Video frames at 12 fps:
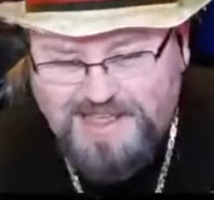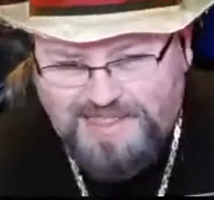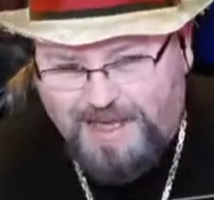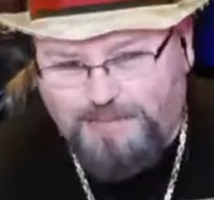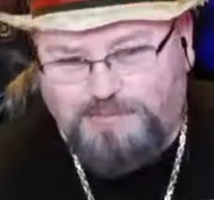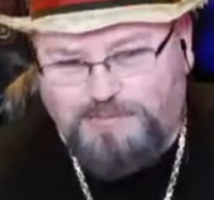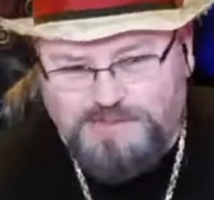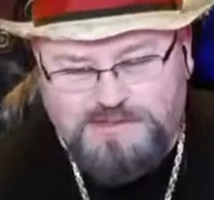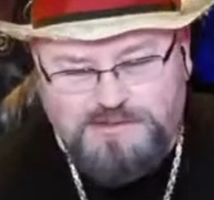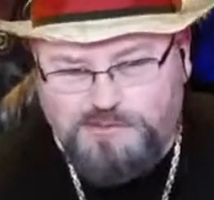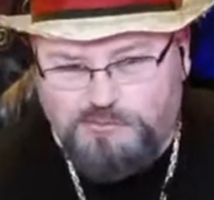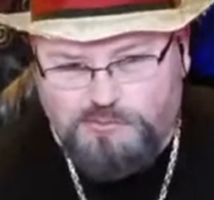That
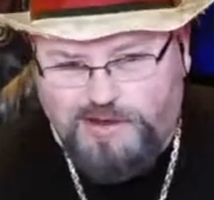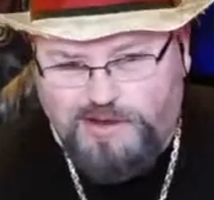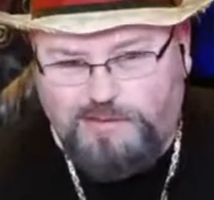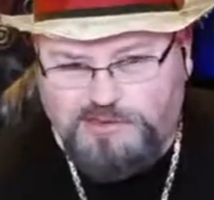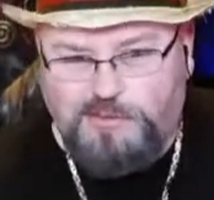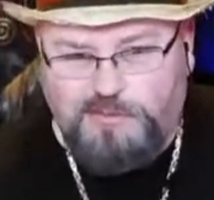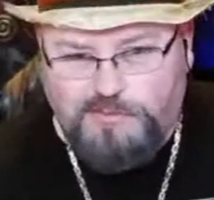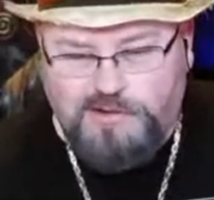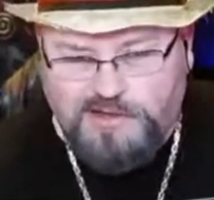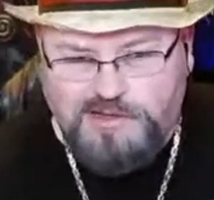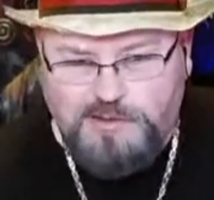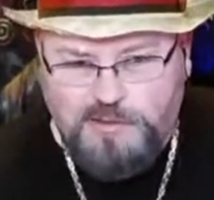was straight up so
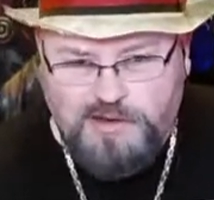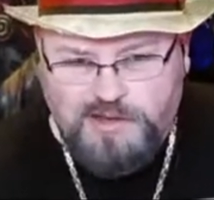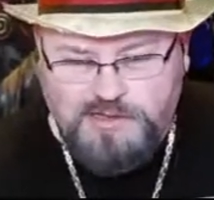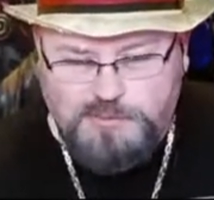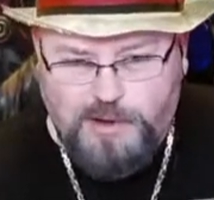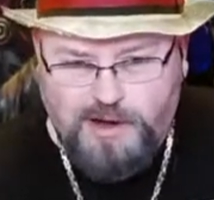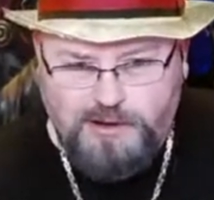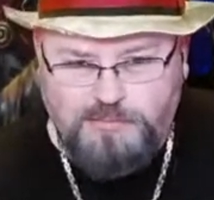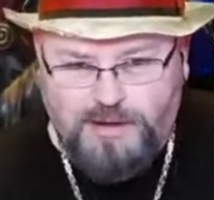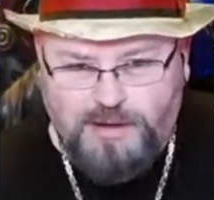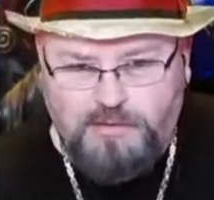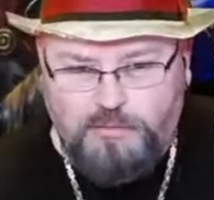inspired
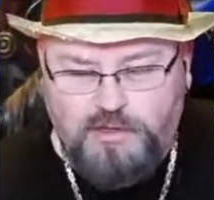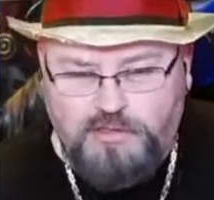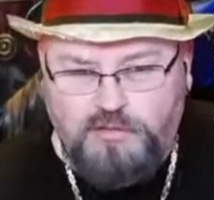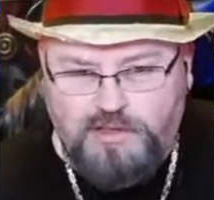by the way the